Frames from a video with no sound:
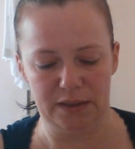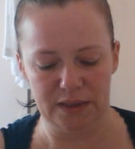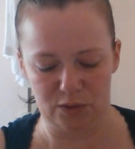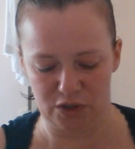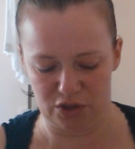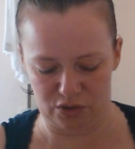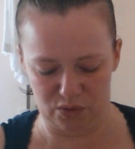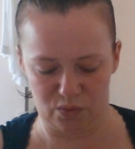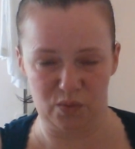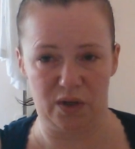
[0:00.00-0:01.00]
These were just
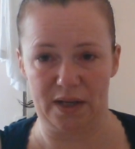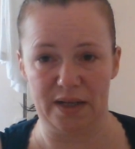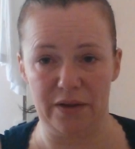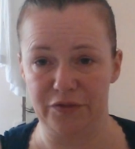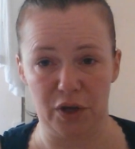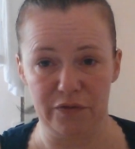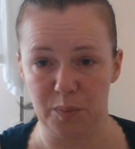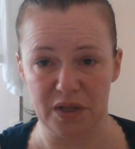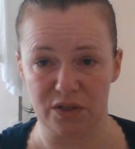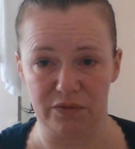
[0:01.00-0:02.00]
all like leftover
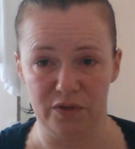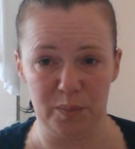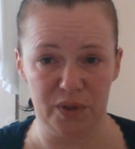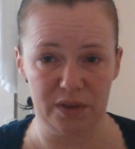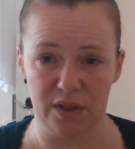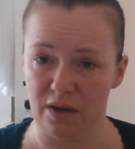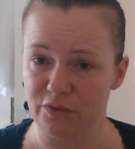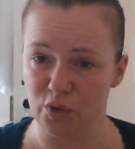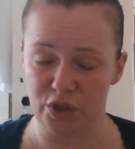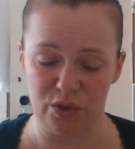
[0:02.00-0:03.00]
bits of ribbon that
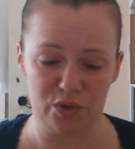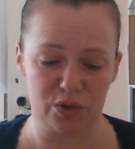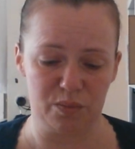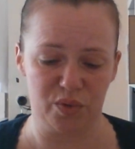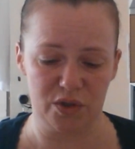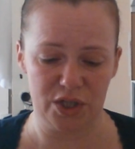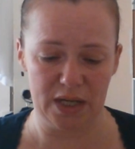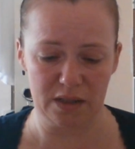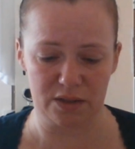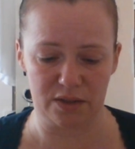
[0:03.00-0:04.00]
I've not used on
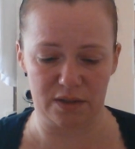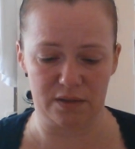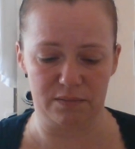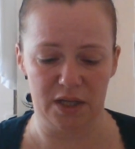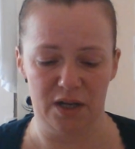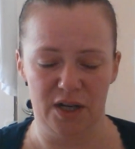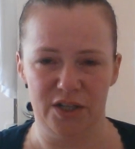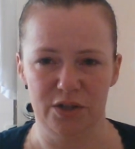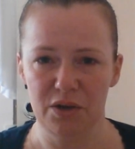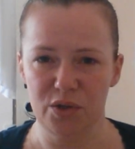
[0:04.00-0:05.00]
projects, and
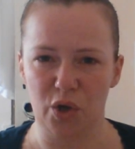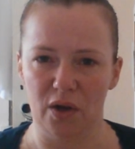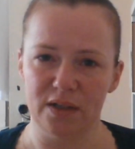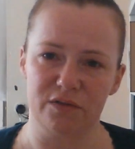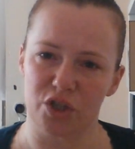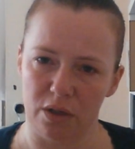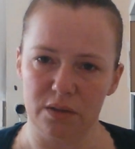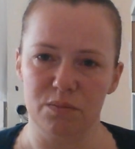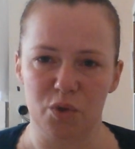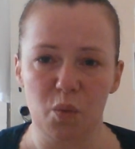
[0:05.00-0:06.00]
you know, you kind of chuck
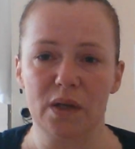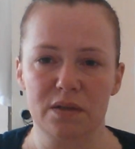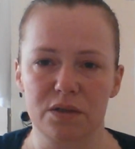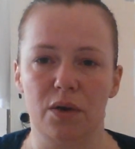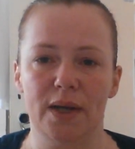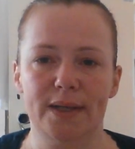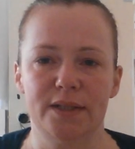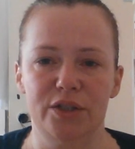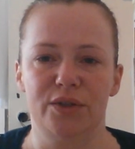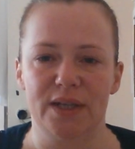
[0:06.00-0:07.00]
them to one
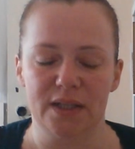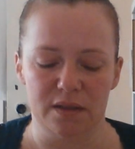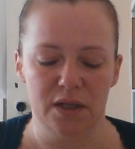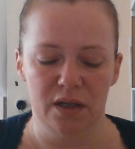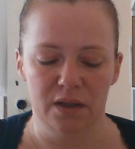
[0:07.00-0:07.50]
side and you think,